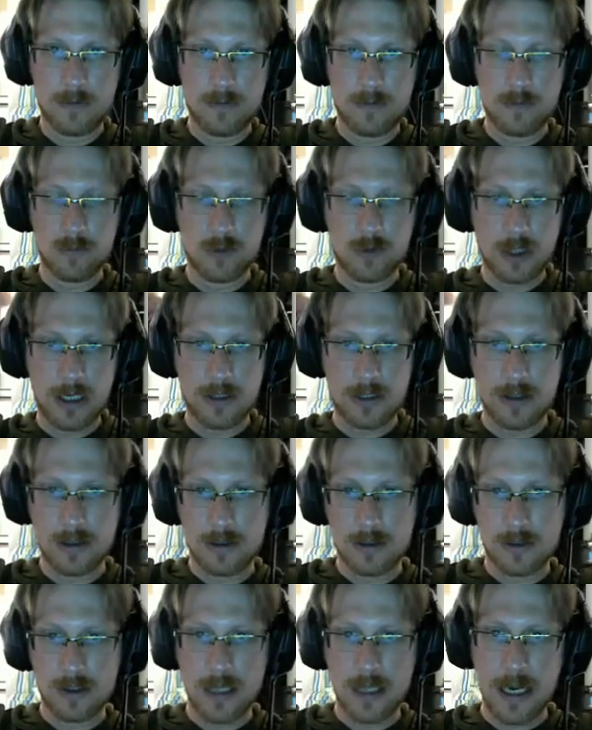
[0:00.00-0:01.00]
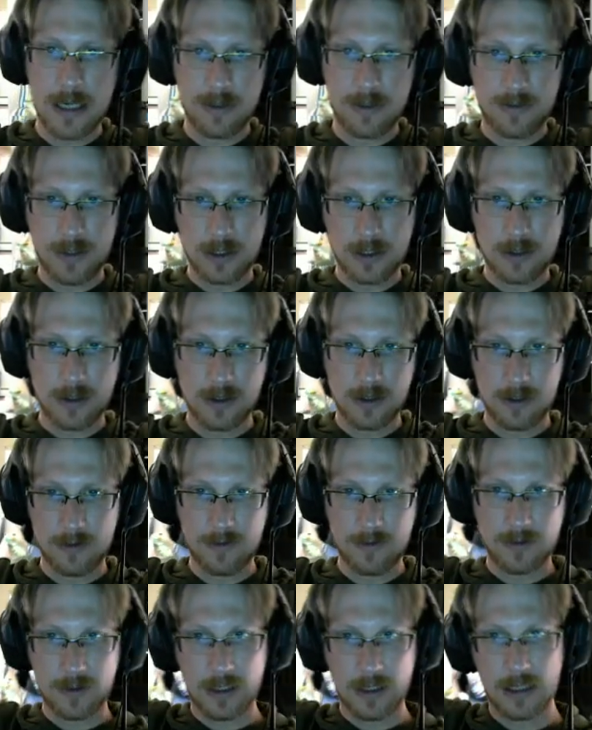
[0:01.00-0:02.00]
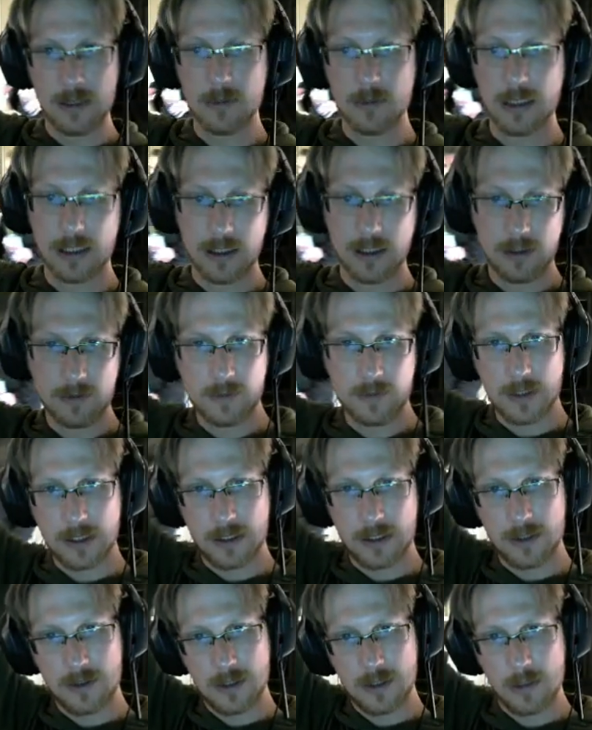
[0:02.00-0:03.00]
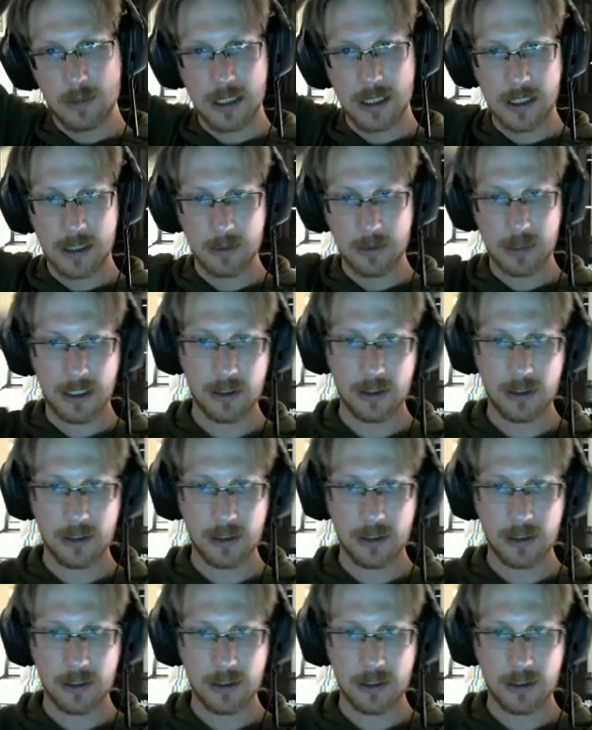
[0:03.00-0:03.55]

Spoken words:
Jason / Vidcon for anybody that can see behind me.